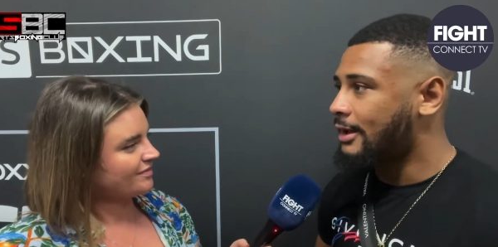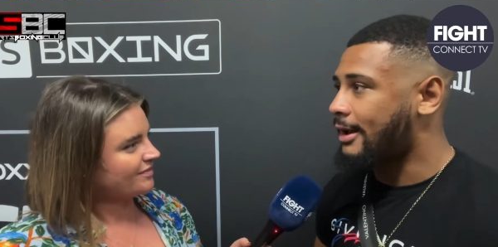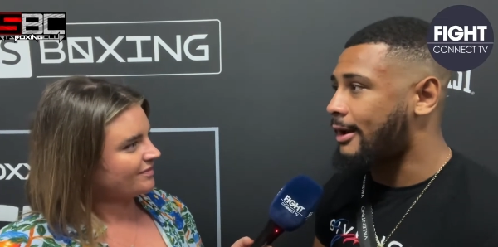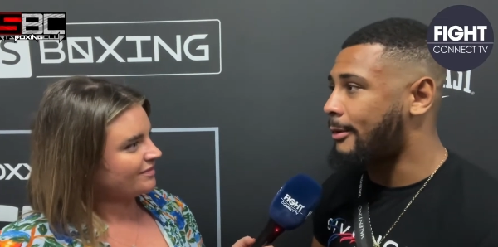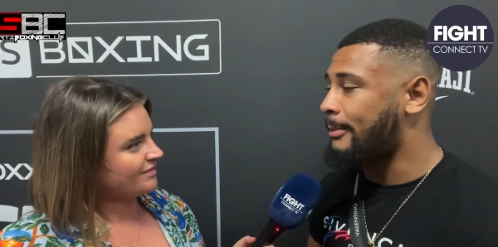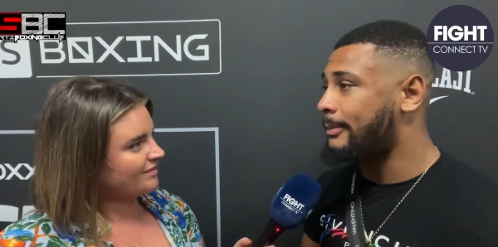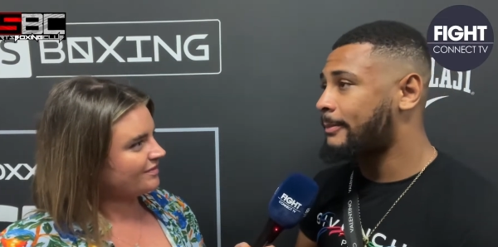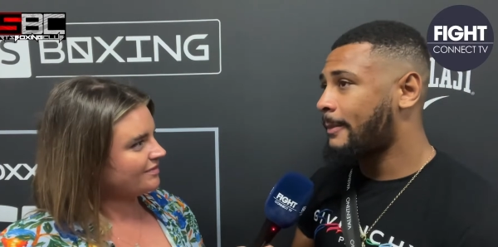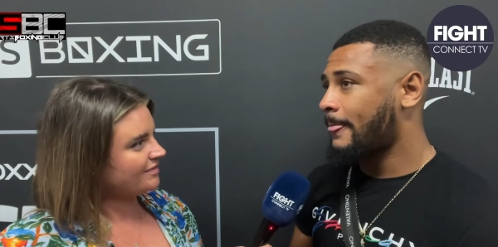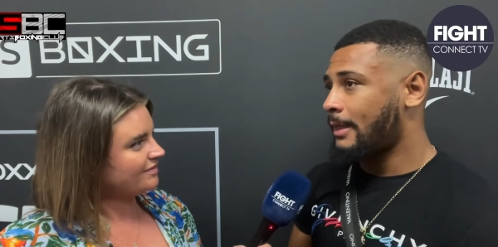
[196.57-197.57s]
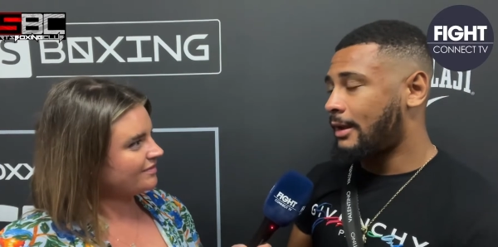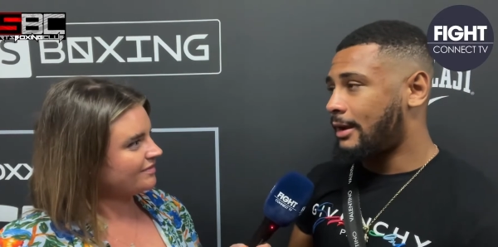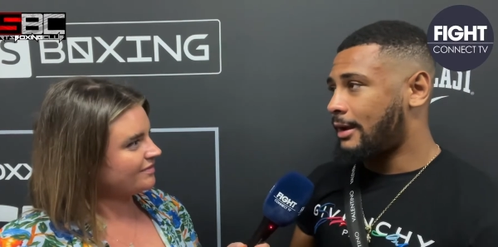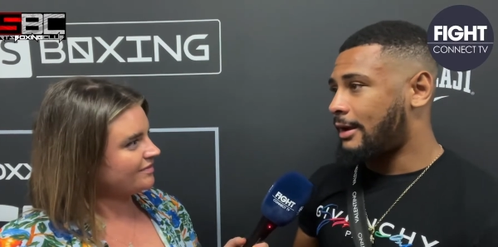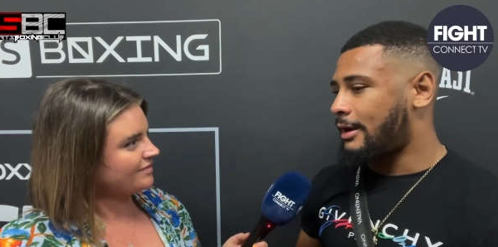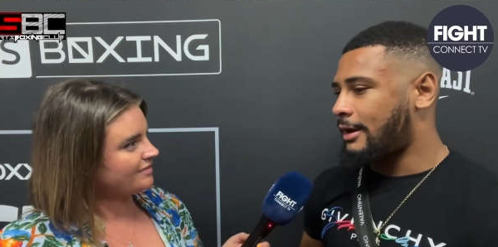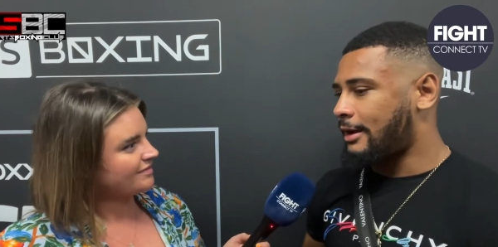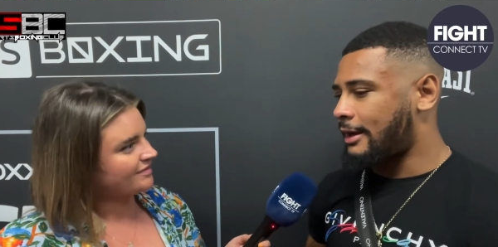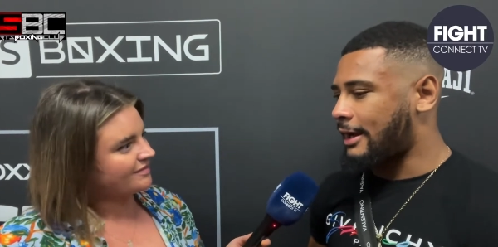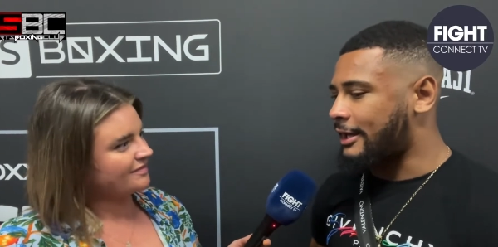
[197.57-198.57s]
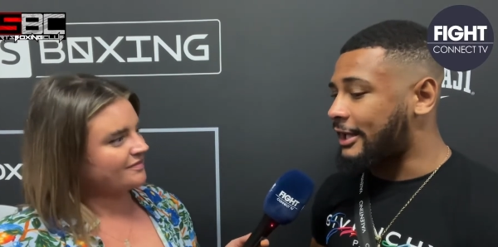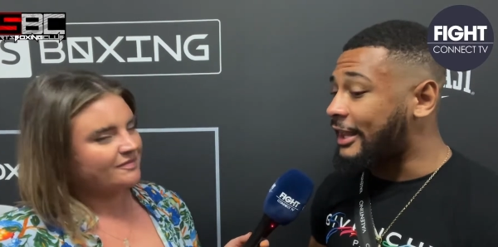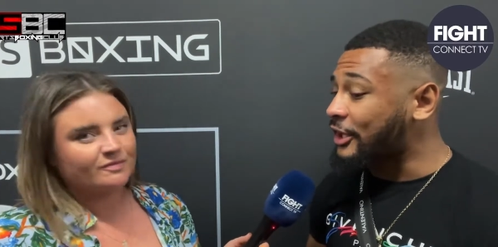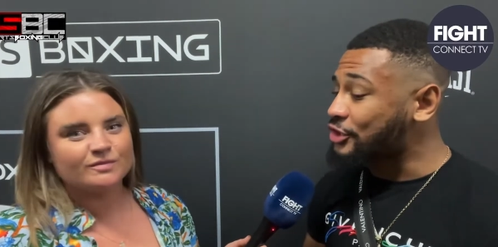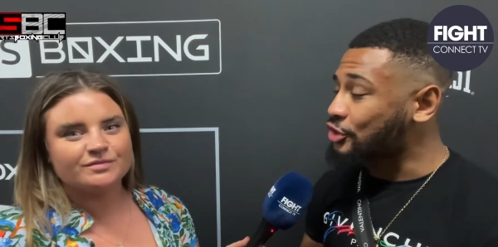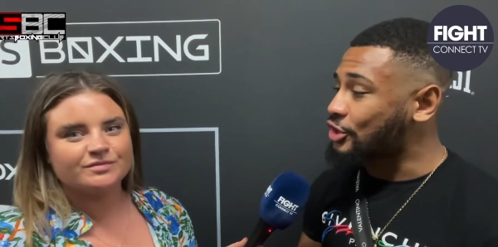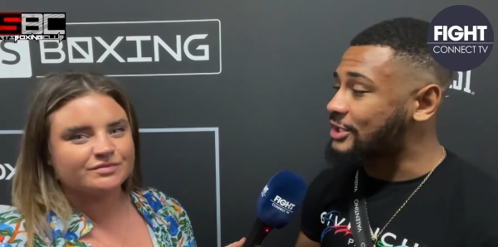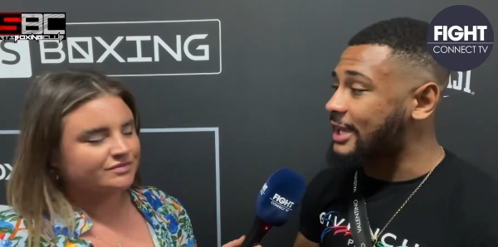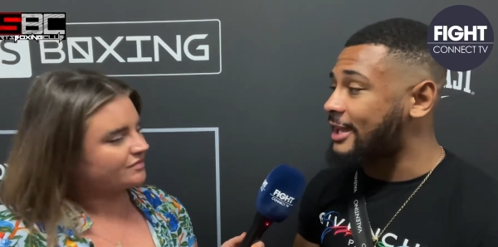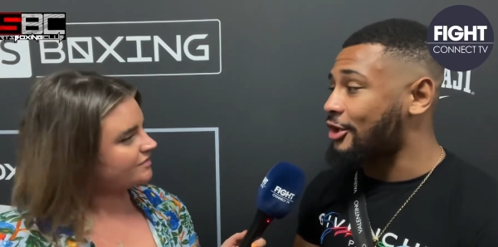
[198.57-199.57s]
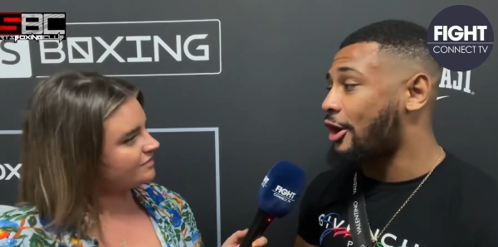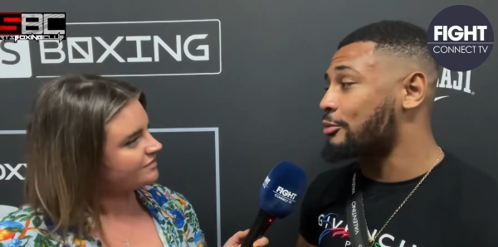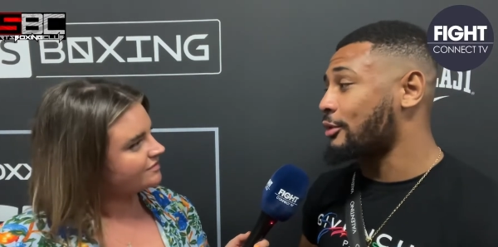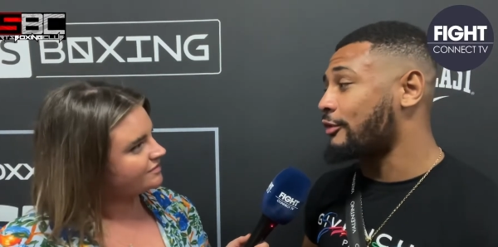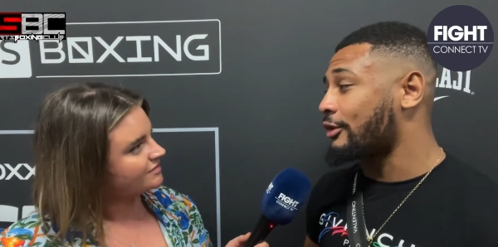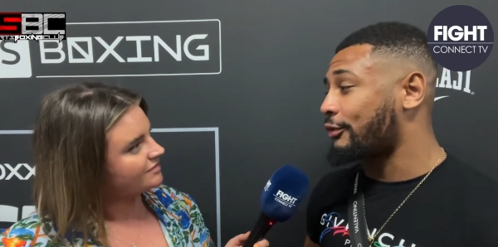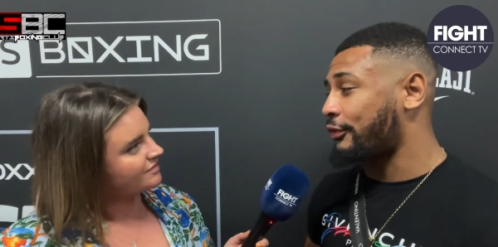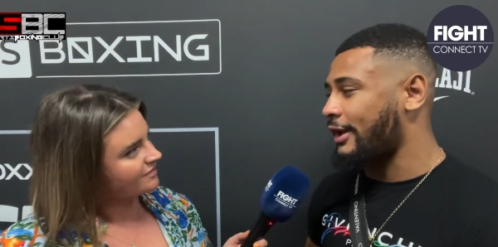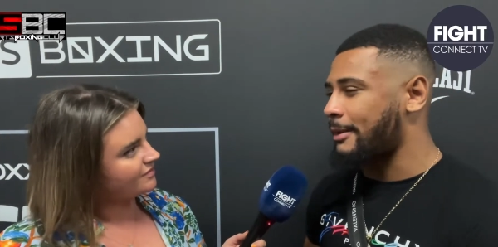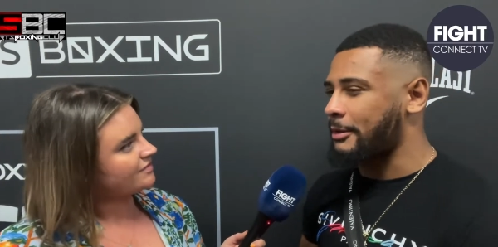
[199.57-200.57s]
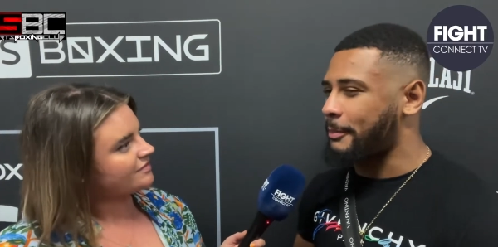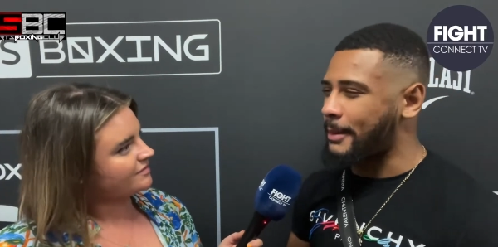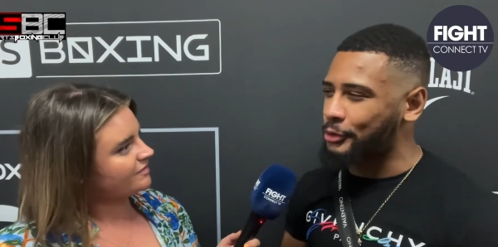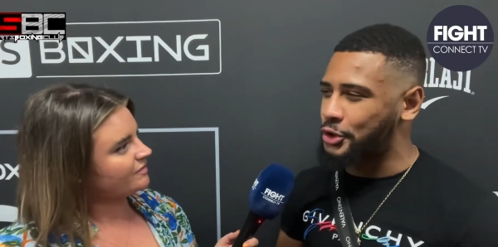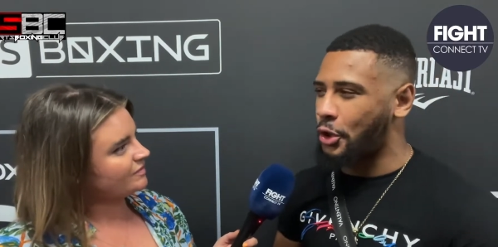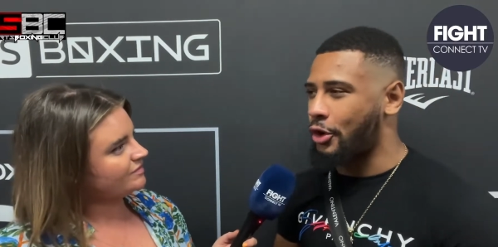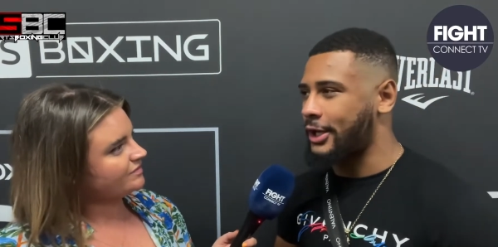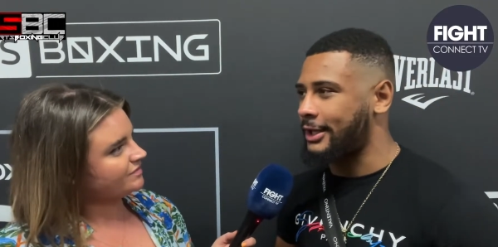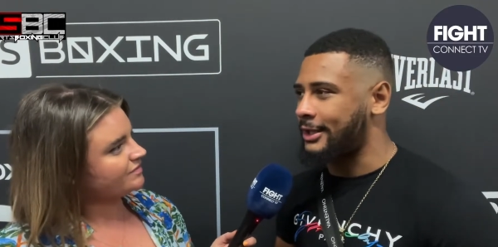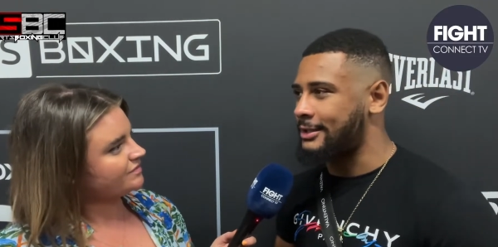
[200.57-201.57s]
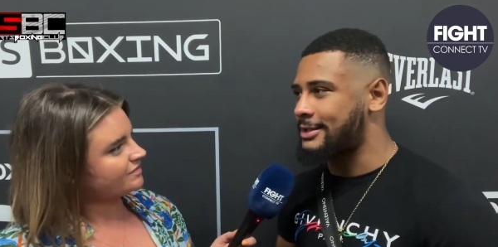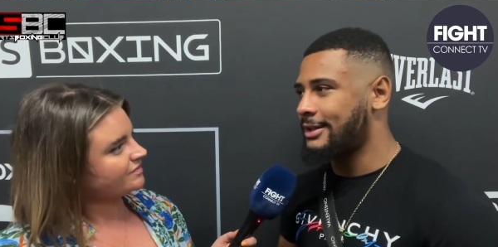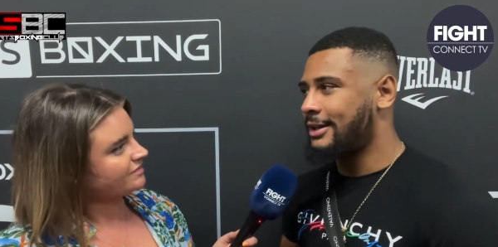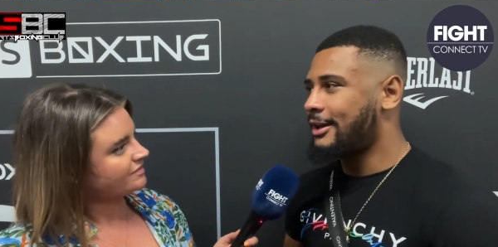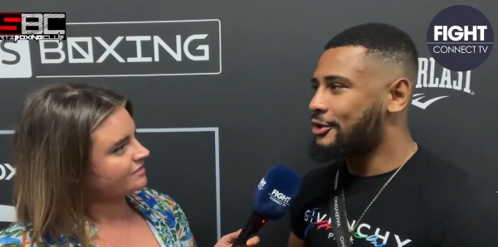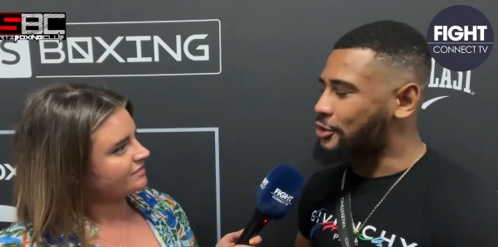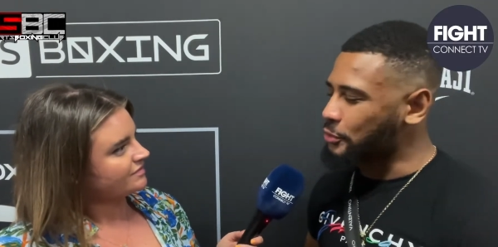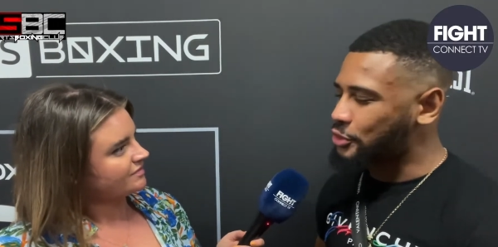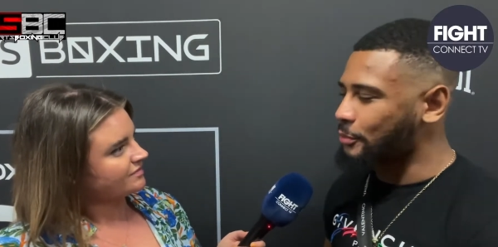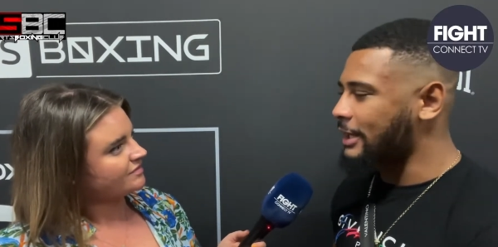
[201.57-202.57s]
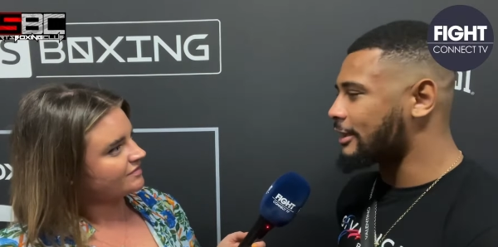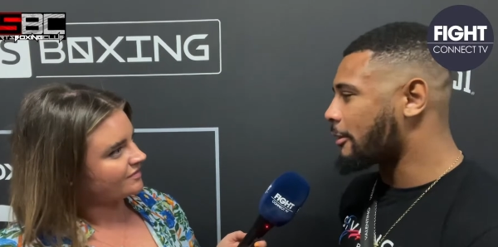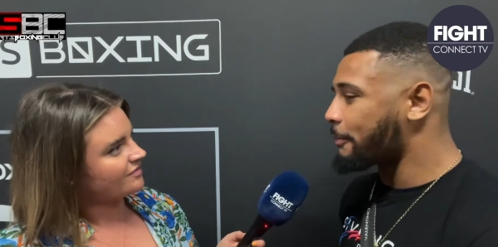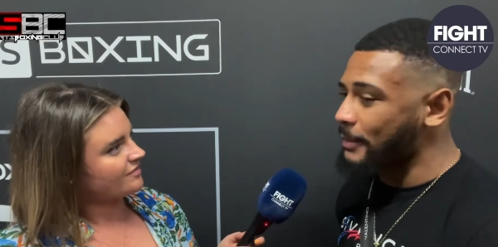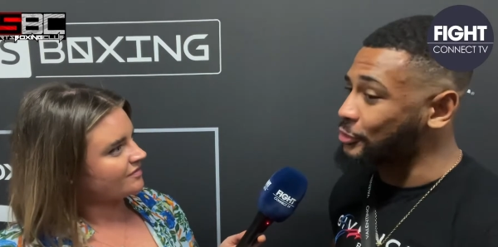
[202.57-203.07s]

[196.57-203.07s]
Speaker 1: Um, and that's just the side that comes with it, the fame and people talking and social media and people